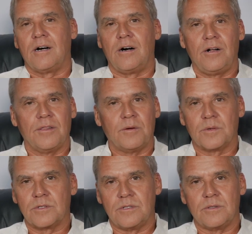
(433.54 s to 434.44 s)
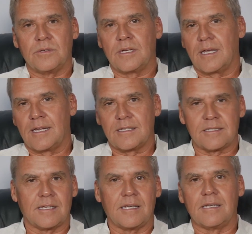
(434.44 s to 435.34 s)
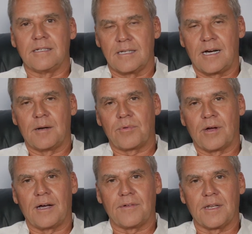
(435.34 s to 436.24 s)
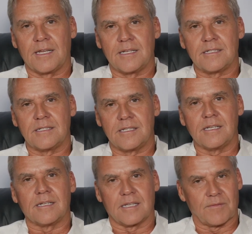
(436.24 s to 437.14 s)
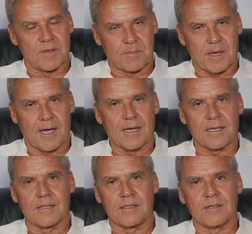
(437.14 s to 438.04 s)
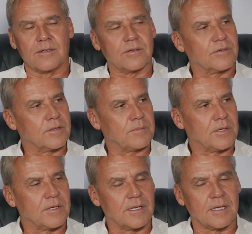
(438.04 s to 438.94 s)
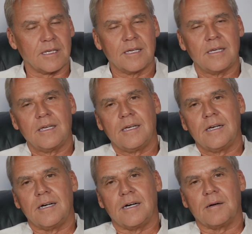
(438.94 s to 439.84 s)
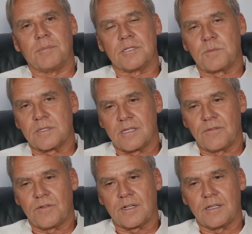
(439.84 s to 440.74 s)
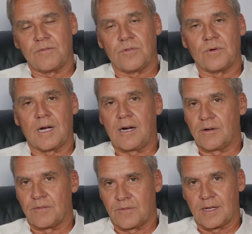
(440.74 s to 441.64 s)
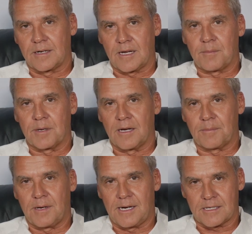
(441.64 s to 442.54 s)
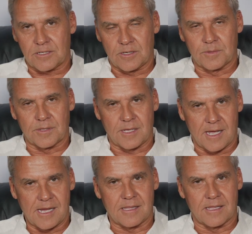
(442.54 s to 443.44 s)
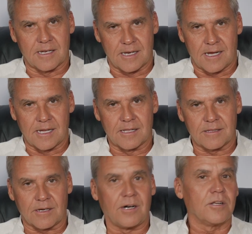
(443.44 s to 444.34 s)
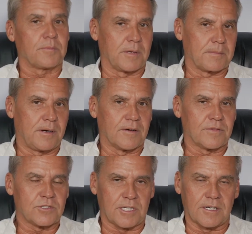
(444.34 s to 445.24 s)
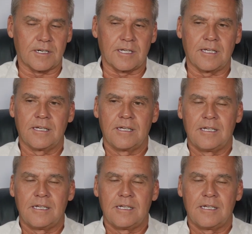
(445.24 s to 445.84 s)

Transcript: all that we're doing as a nonprofit entity and giving back in the local community. But specifically for our event coming up October the 8th and 9th called Ping Pong for Charity,